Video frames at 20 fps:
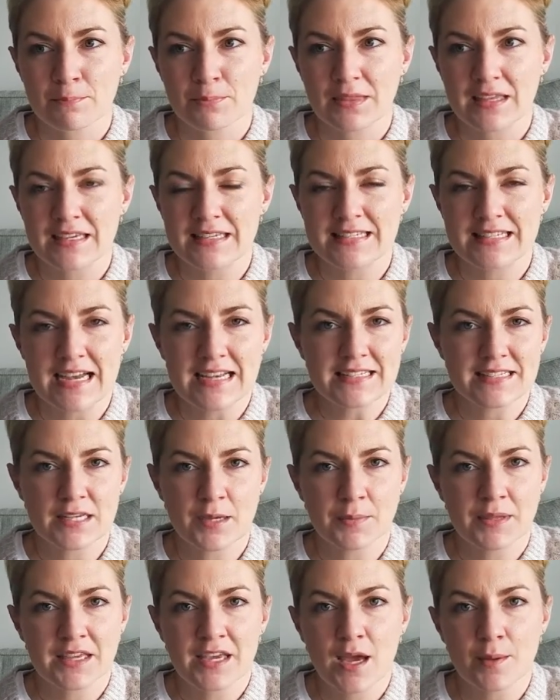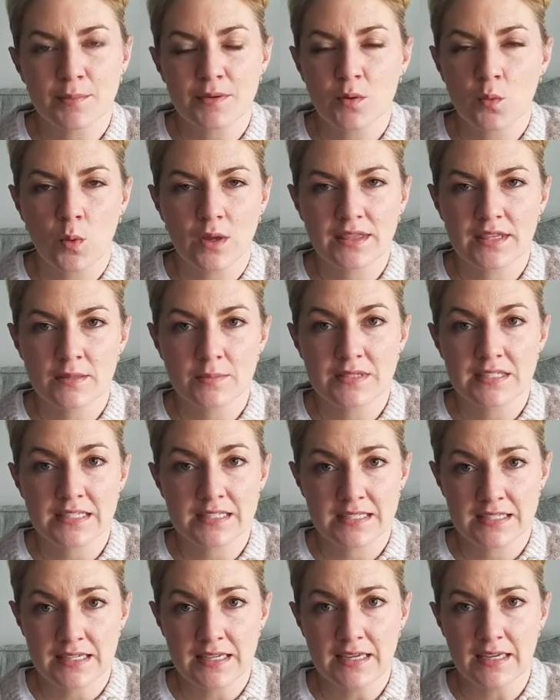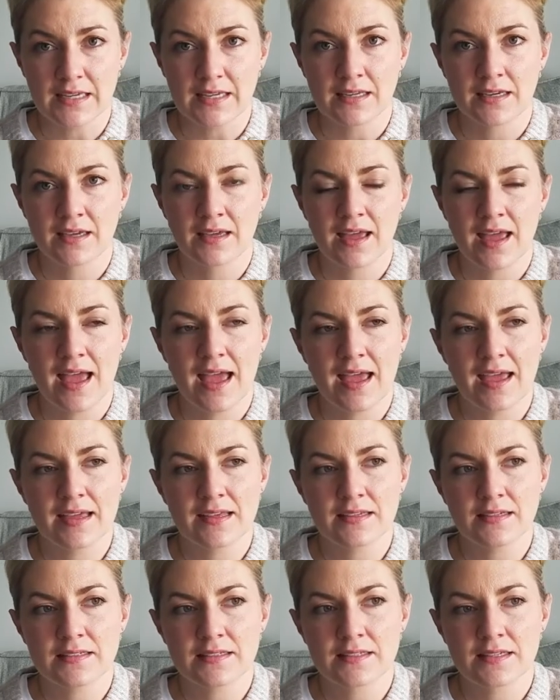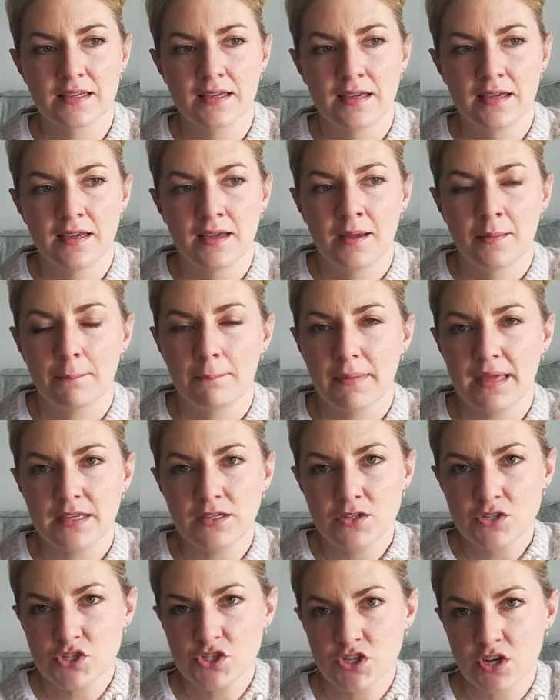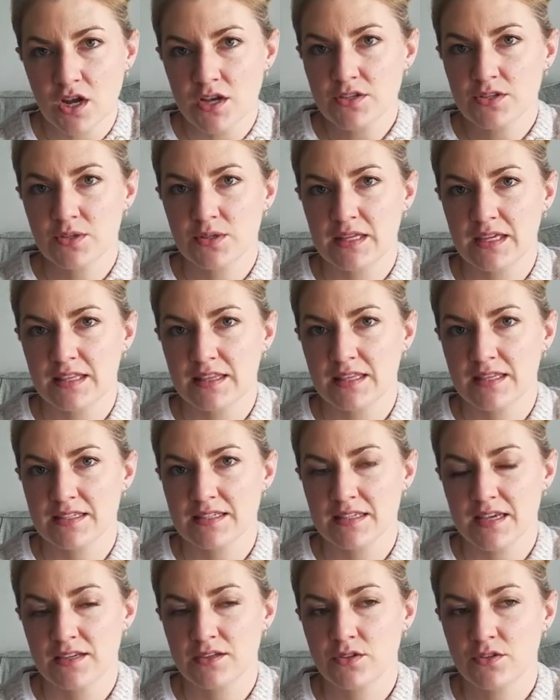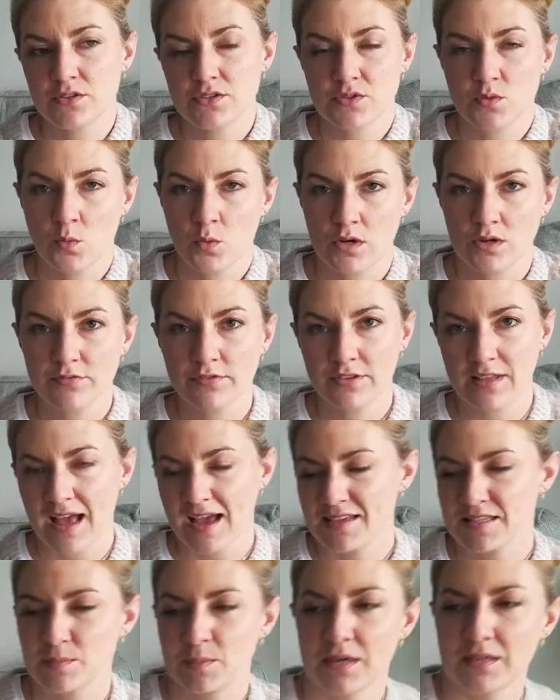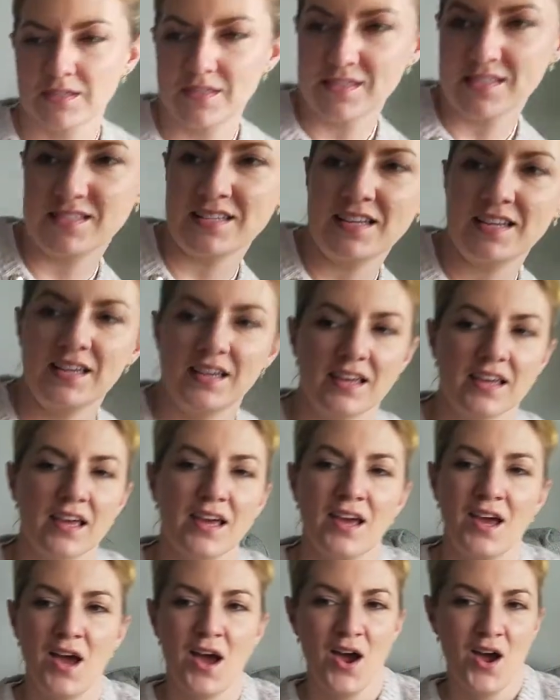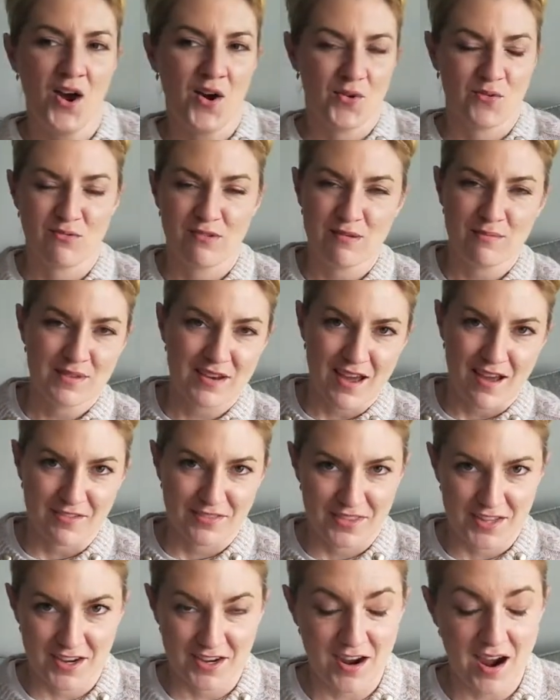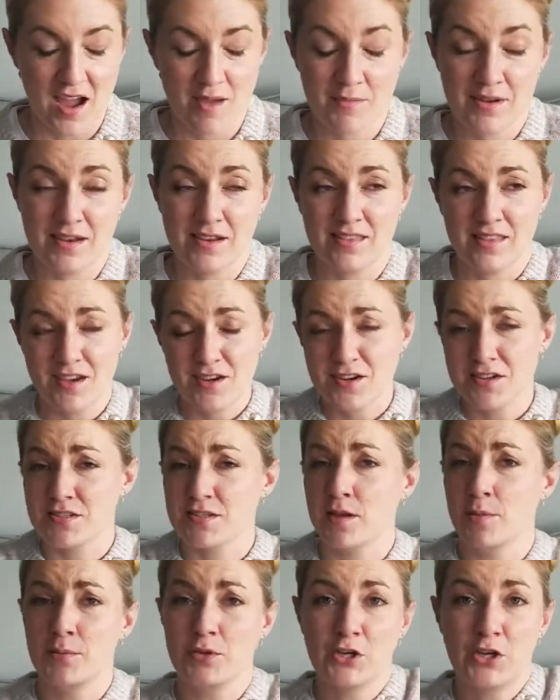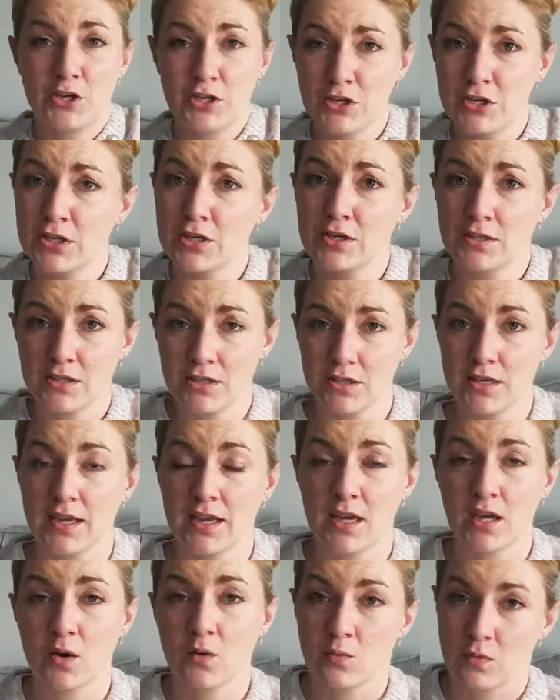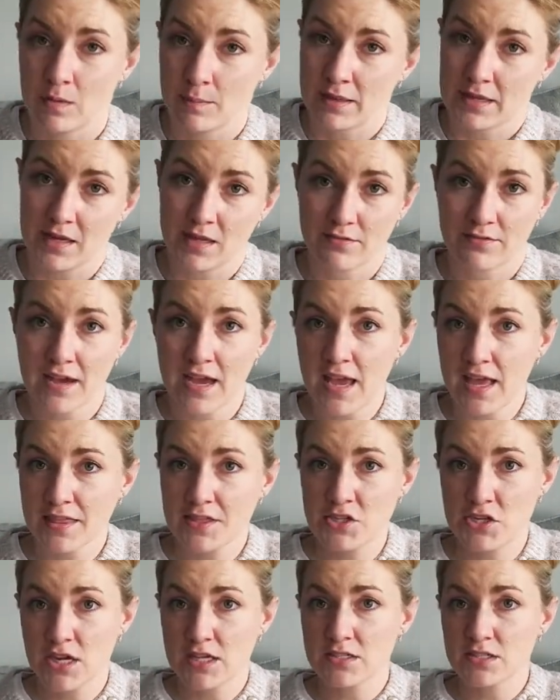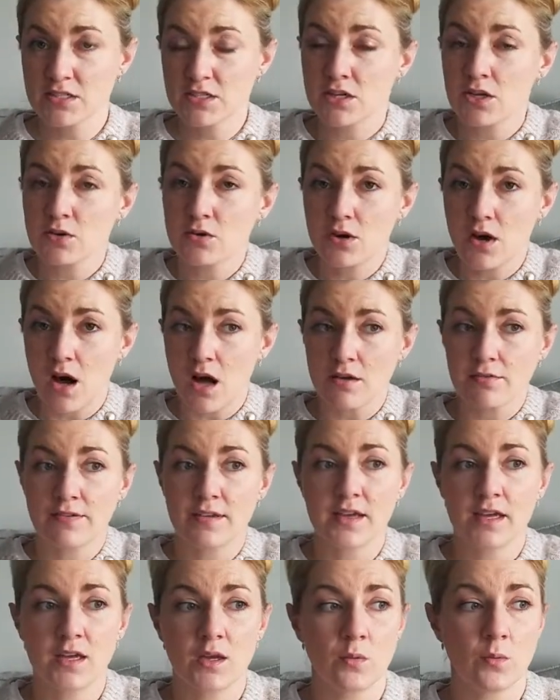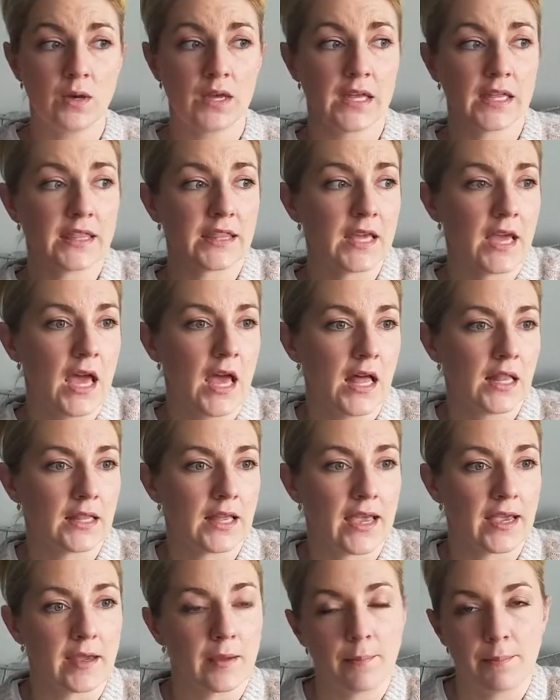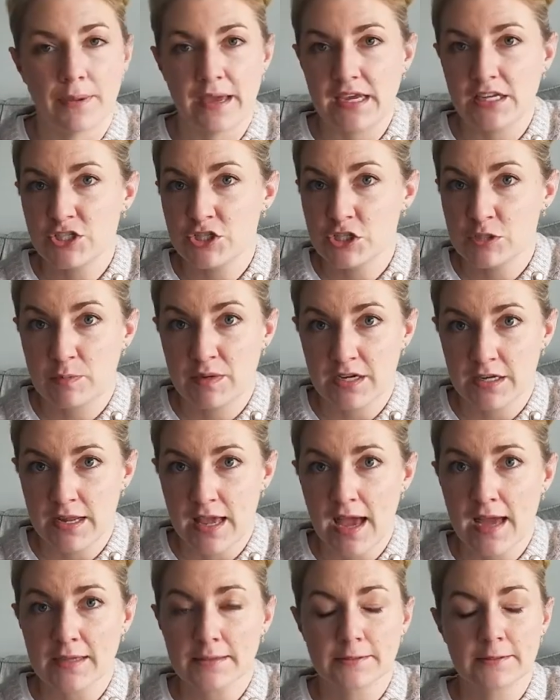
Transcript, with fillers: is that something I'm going to want them to see? And Men, you should also think this. I know there's a wonderful aspect to seeing women out there. I mean, and there are some good looking women. If I had the chance to go golfing with like Paige Spiranac,